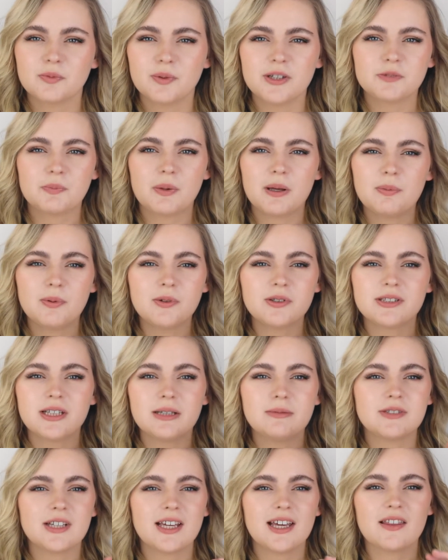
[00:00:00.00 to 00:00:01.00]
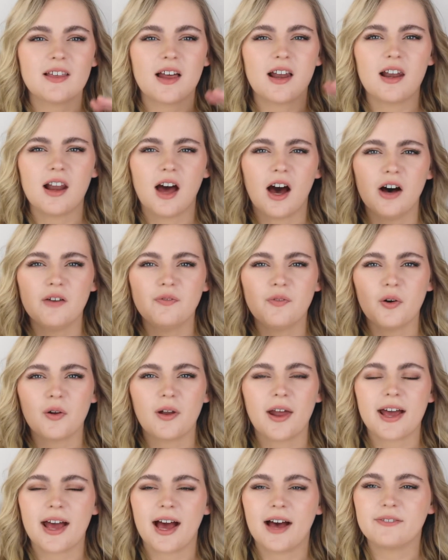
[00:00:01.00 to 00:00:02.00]
which people seem to either love or
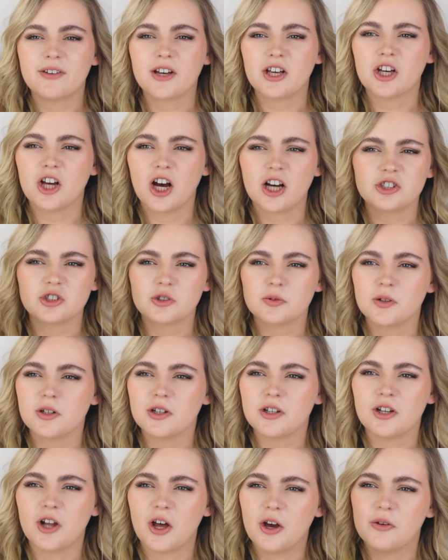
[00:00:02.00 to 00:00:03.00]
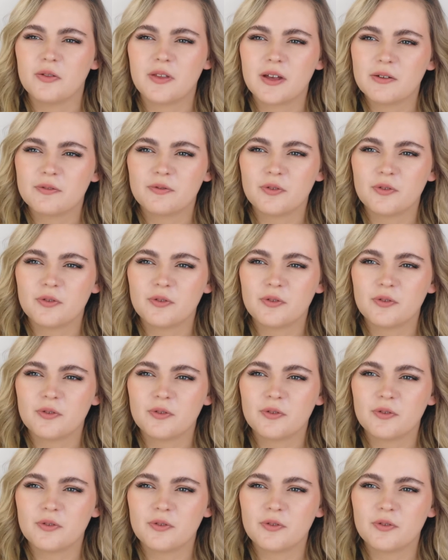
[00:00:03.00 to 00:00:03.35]
have a guttural loathing